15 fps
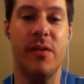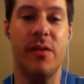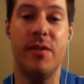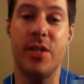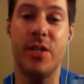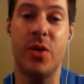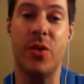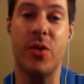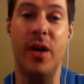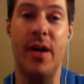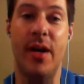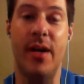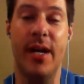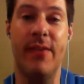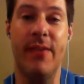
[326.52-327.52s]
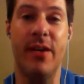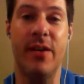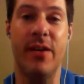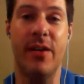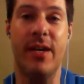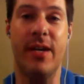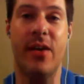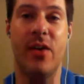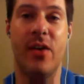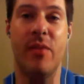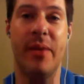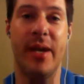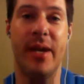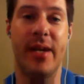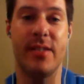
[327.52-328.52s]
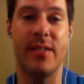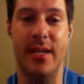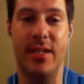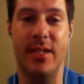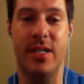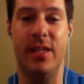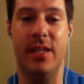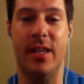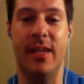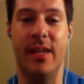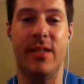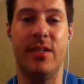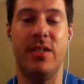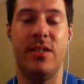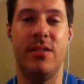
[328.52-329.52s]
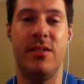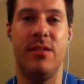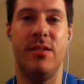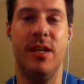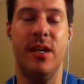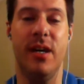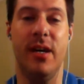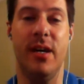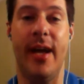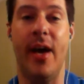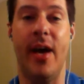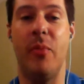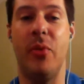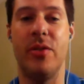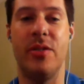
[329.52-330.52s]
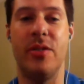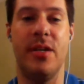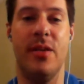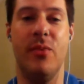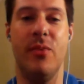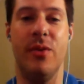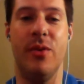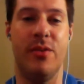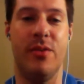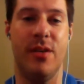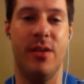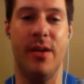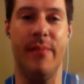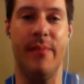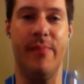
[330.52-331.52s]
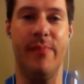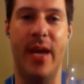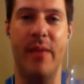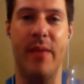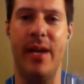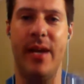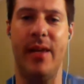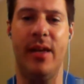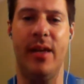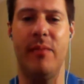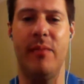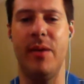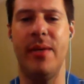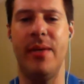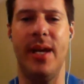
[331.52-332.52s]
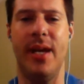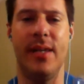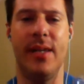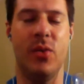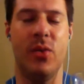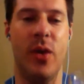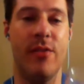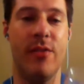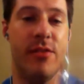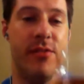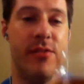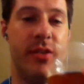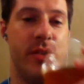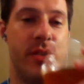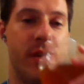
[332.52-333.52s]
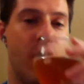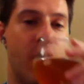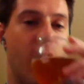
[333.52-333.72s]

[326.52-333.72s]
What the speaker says: So giving your kicker a big extension like the Cowboys did with Dan Bailey, maybe not the wave of the future.